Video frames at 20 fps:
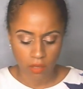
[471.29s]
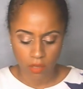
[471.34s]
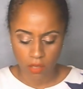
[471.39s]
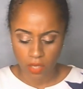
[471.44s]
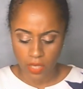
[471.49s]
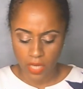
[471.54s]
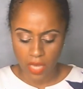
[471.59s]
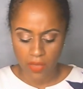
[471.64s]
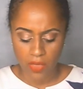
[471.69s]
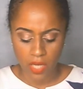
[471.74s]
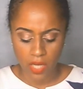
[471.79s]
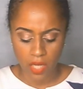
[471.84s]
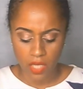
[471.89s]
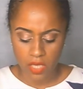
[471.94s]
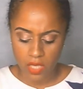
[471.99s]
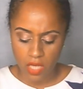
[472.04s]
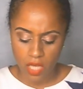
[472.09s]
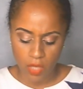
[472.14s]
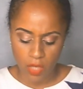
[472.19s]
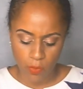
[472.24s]
Okay, and the last
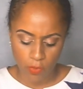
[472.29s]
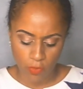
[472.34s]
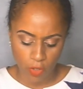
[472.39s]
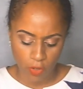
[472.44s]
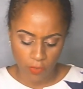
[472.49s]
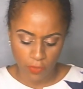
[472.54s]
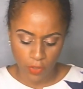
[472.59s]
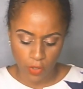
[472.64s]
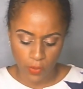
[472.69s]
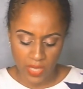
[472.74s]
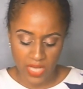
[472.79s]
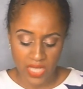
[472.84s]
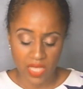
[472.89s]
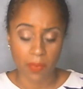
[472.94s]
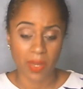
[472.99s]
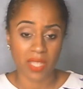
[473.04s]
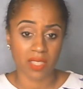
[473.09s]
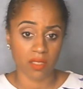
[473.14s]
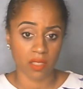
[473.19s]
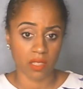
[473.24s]
card that we've got for you is
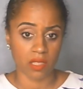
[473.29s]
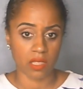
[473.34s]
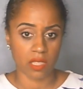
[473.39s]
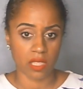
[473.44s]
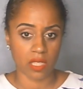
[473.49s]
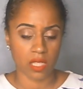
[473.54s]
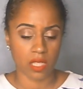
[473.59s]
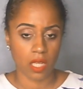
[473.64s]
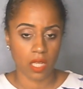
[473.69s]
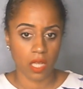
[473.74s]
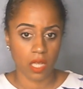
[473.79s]
abundance.